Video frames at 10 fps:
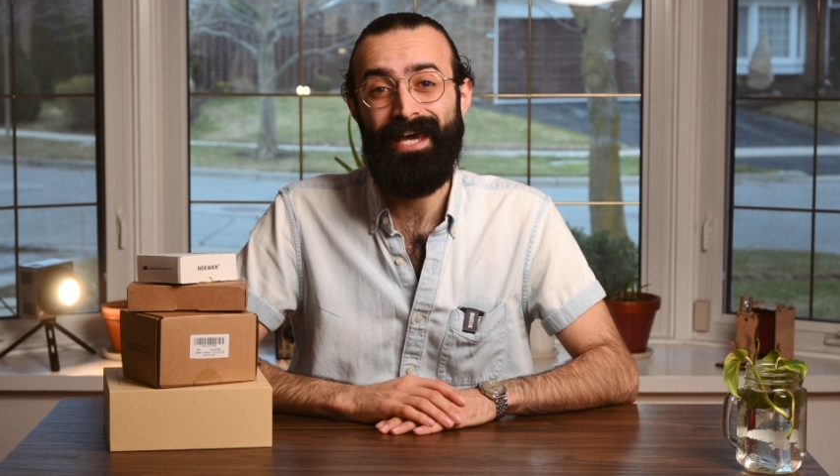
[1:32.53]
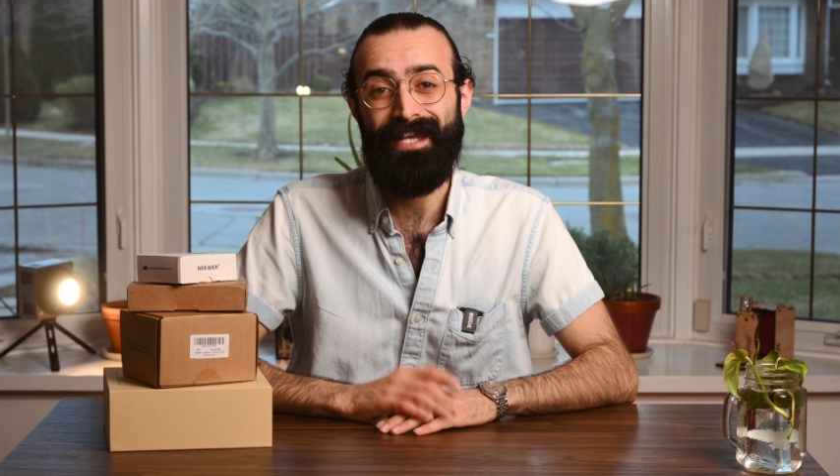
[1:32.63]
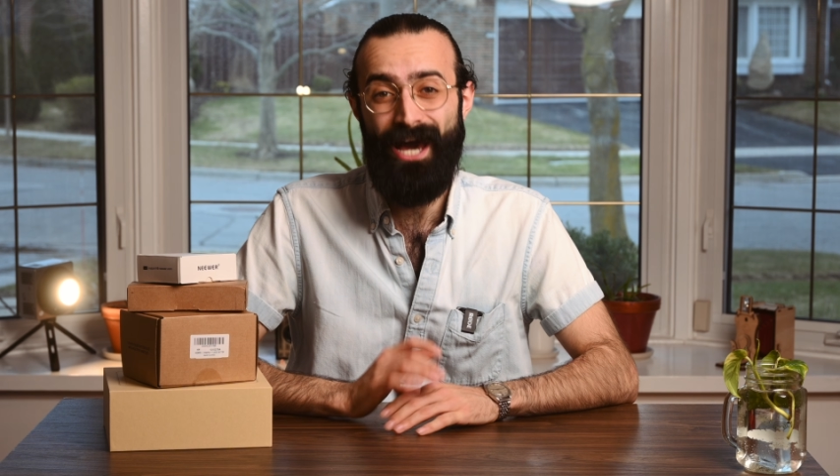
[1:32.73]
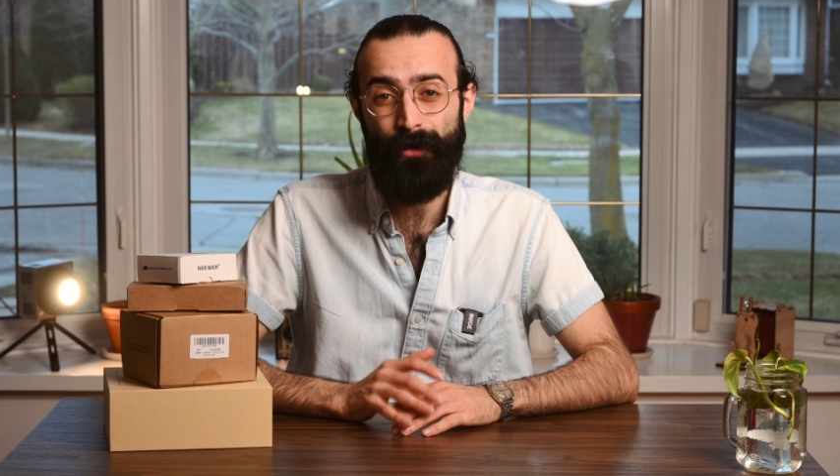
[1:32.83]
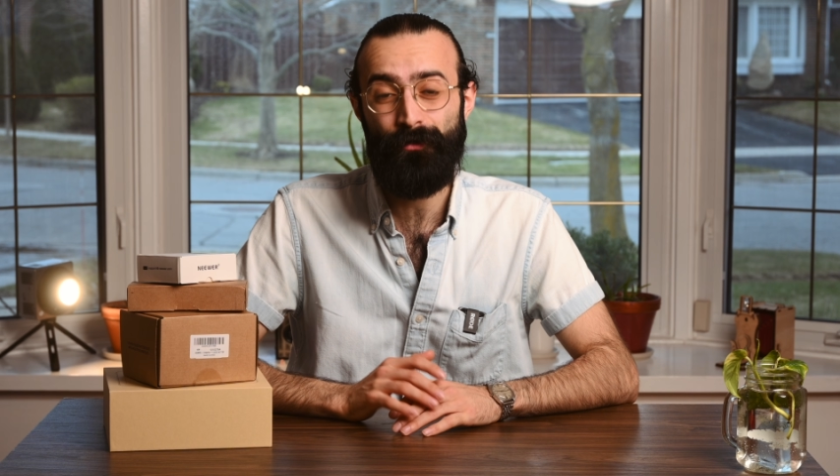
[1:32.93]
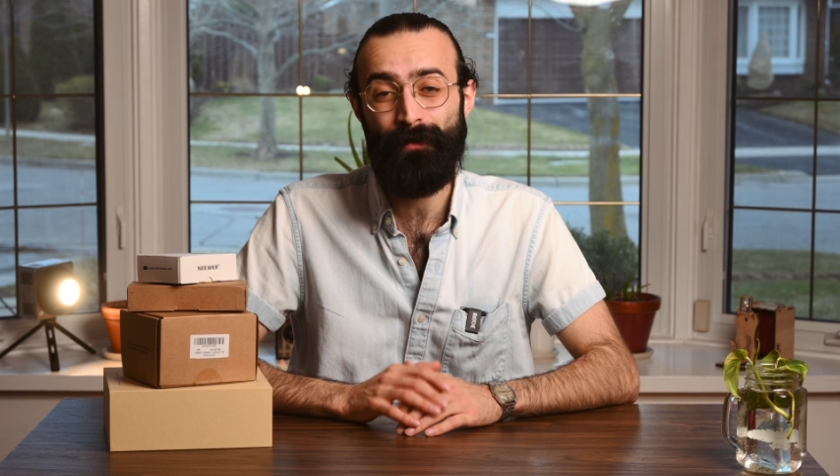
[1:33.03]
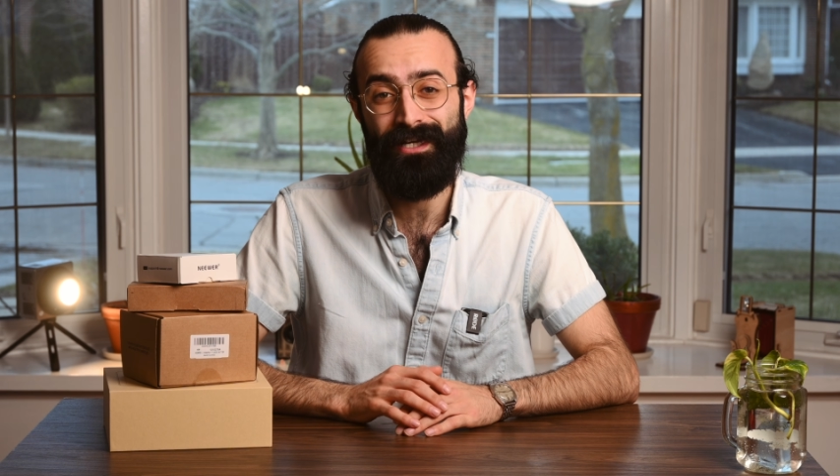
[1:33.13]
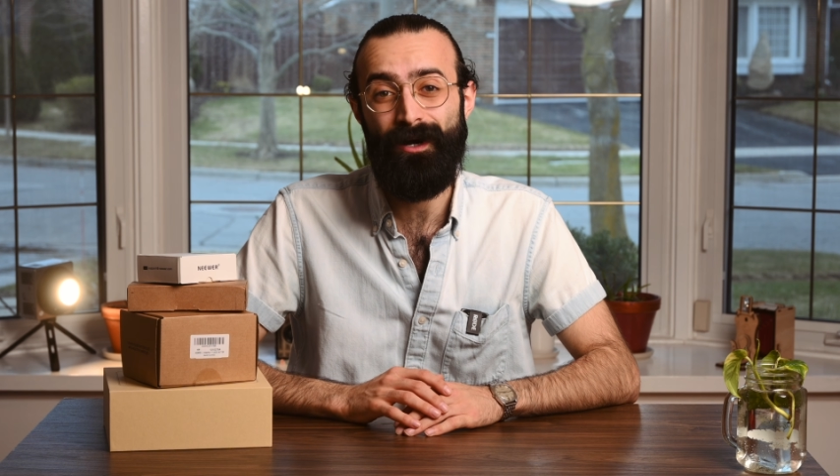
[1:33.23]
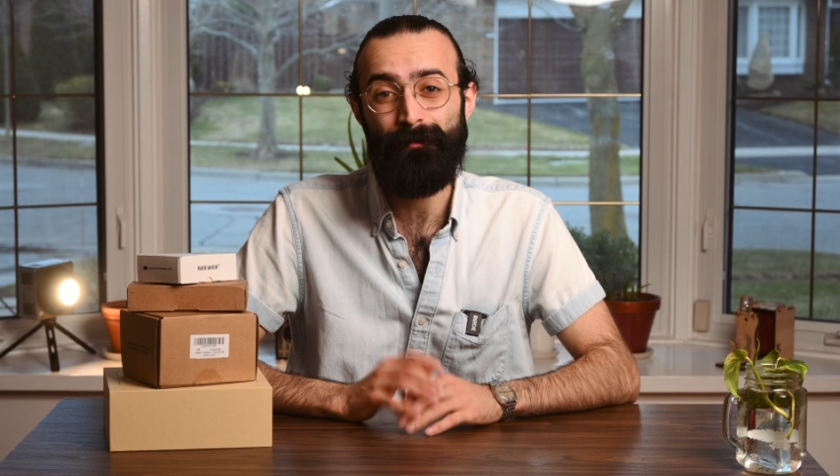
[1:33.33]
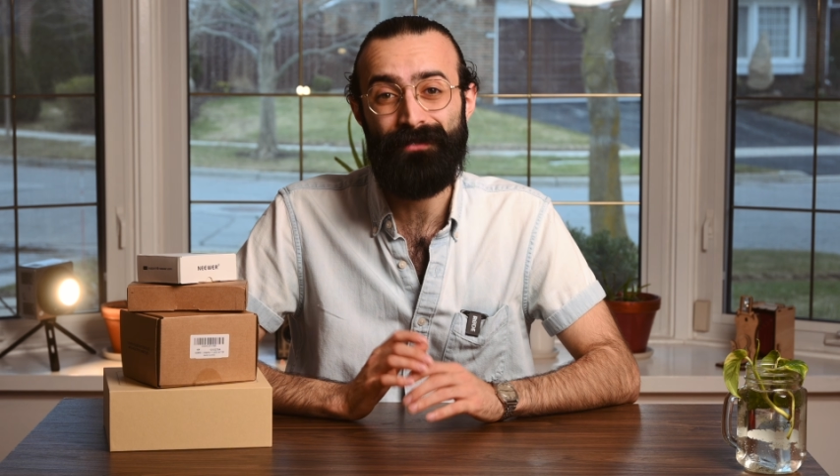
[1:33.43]
at how to
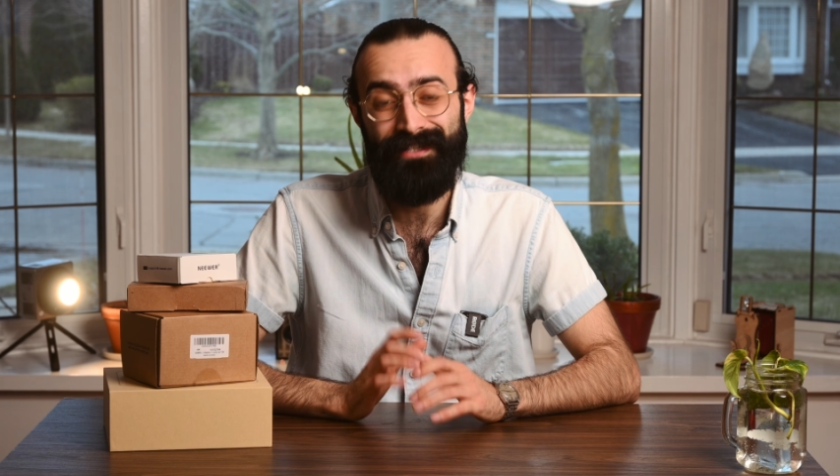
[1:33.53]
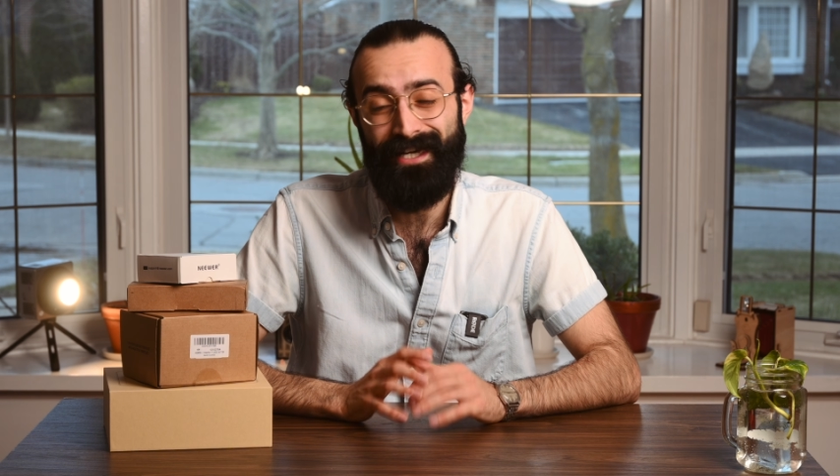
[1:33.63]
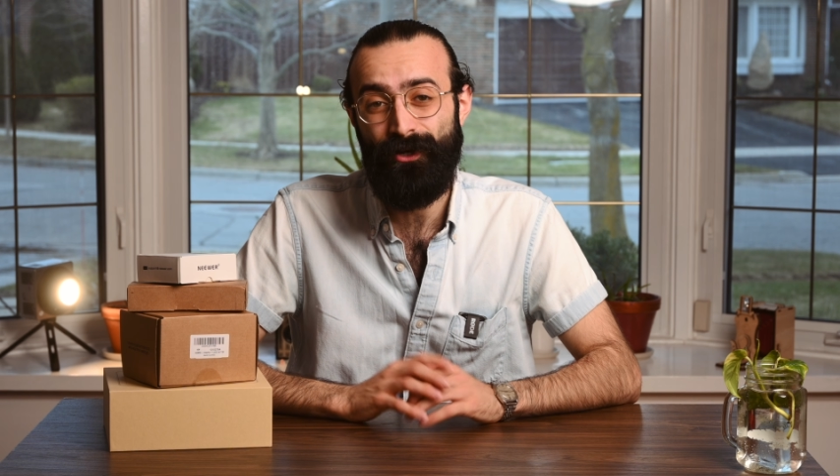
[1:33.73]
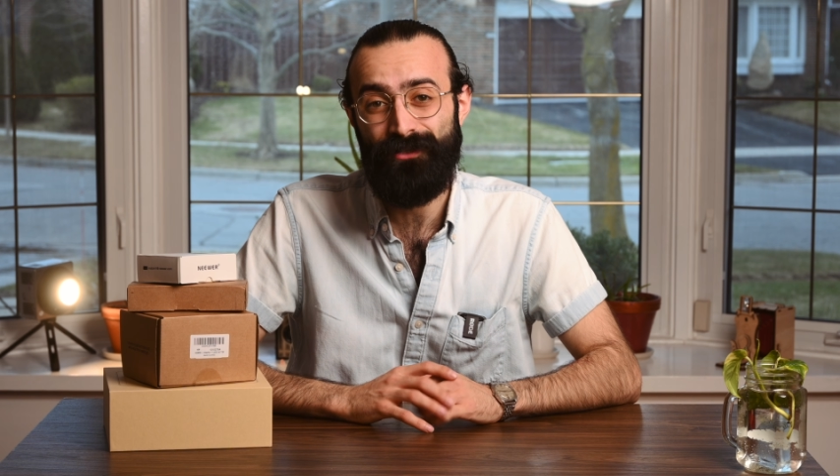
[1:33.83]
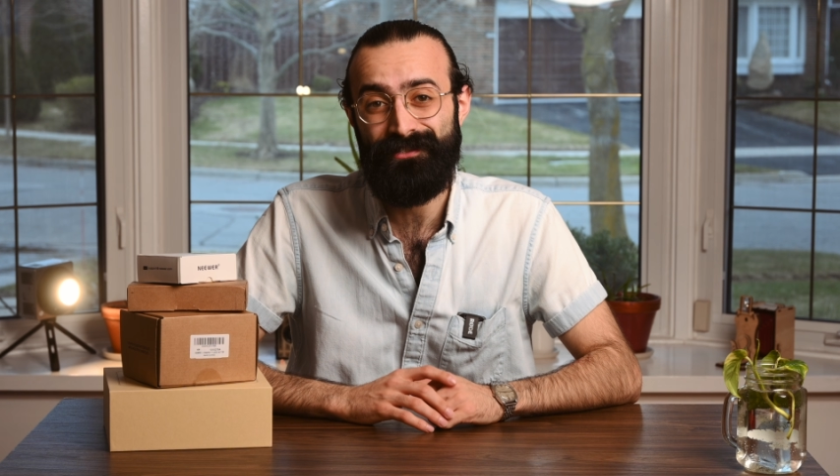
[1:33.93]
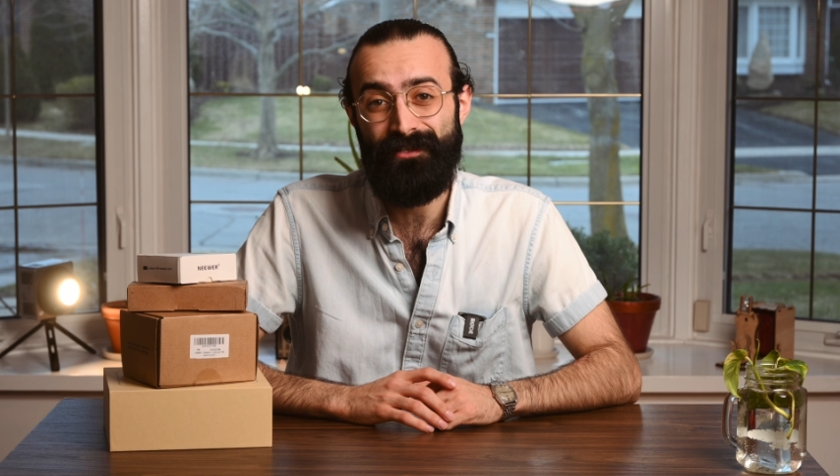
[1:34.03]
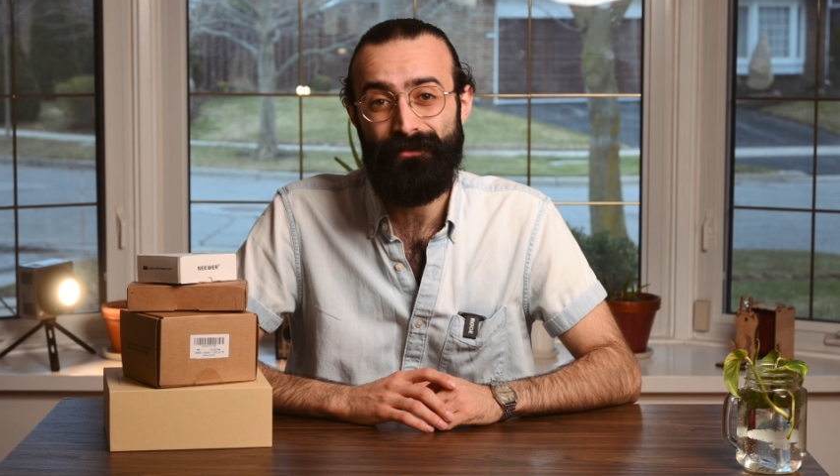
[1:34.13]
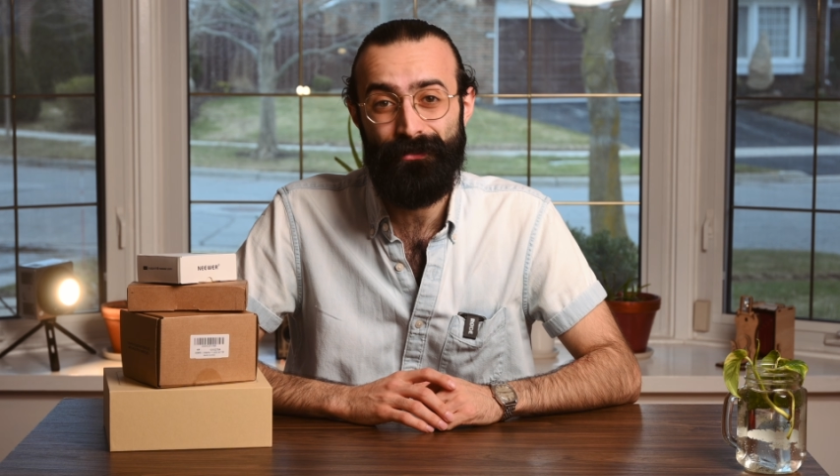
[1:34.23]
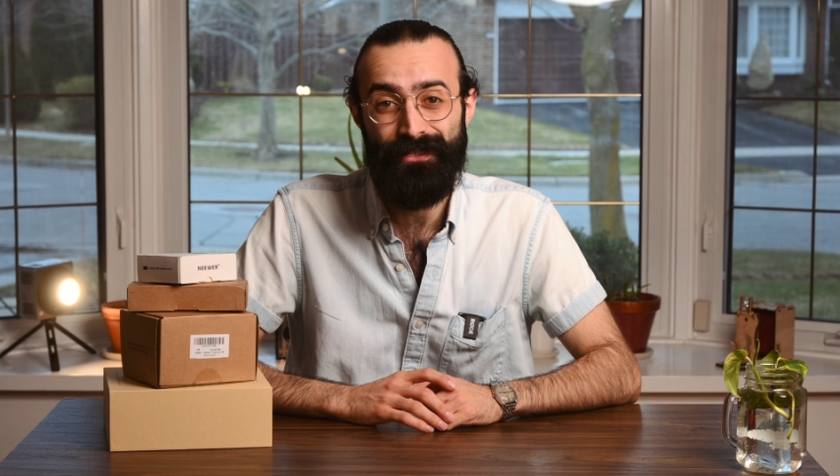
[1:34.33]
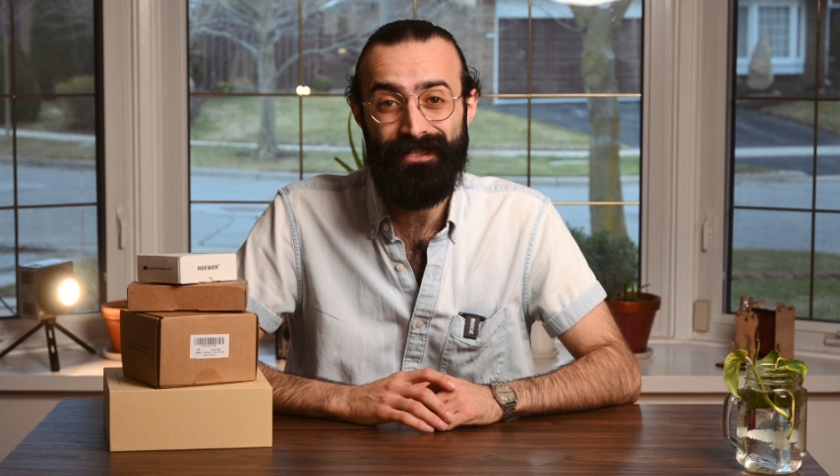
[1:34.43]
rig up the Nikon
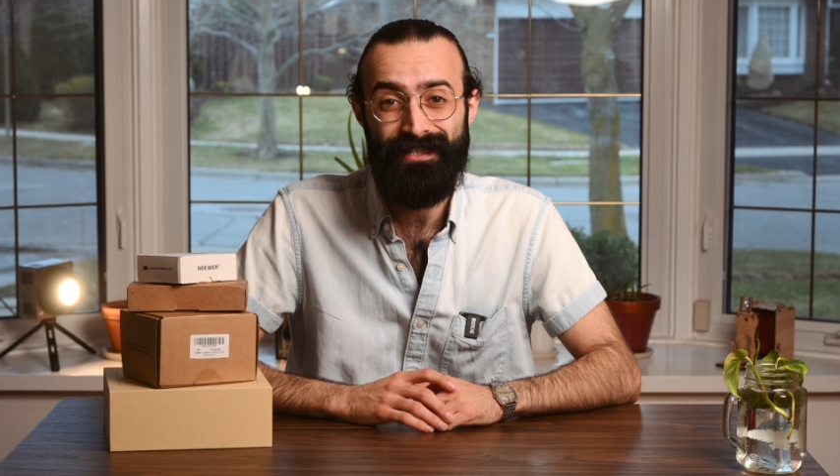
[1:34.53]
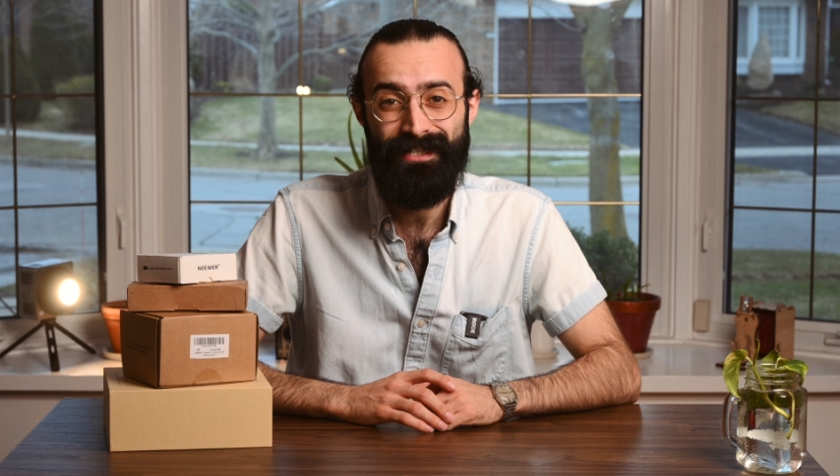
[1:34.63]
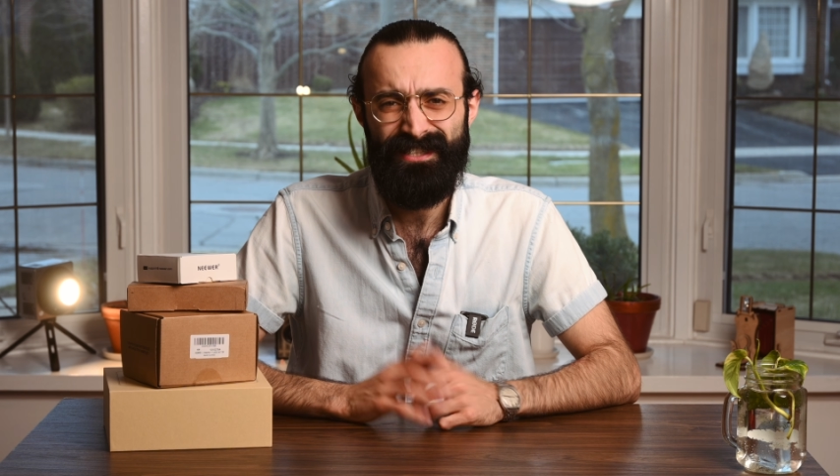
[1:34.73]
Z30